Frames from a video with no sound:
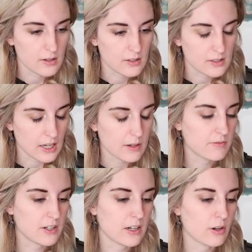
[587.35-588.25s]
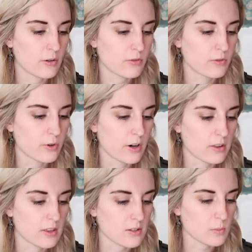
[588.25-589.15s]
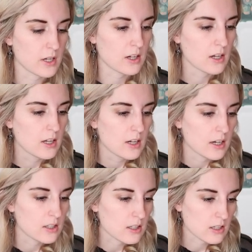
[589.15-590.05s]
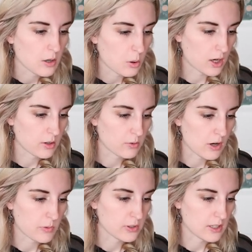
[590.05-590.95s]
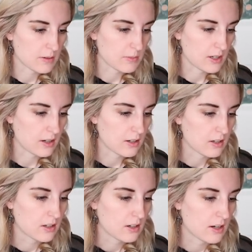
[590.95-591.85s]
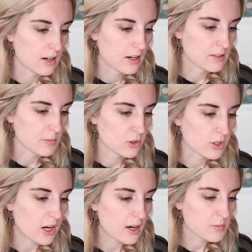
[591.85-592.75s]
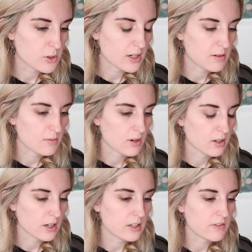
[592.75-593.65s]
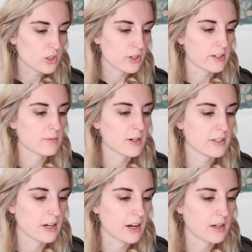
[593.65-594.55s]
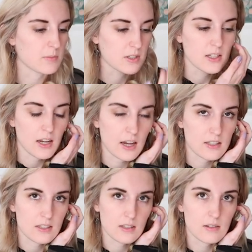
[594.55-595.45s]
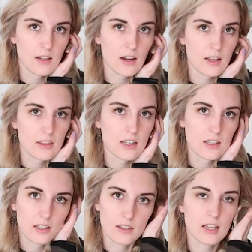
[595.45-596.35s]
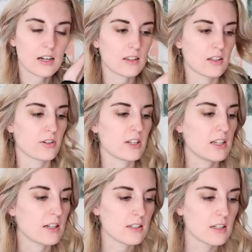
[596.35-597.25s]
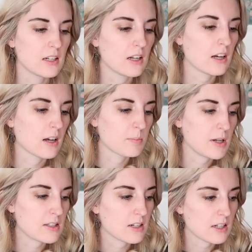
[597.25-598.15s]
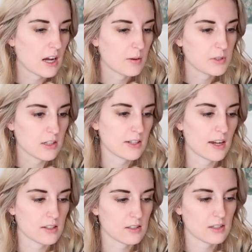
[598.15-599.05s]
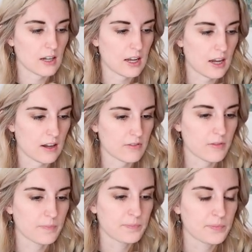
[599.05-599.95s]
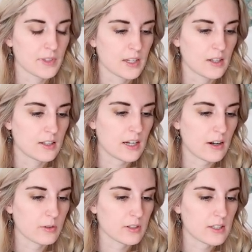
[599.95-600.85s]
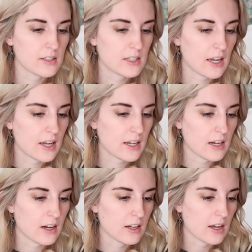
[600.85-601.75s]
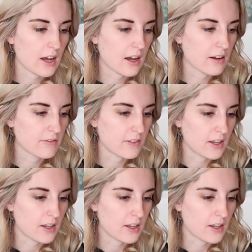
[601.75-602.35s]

setup video for this week, and so I know that won't take me as much time, so I can kind of adjust my times as I think that they're needed based on how many tasks I have. Now, let's say I have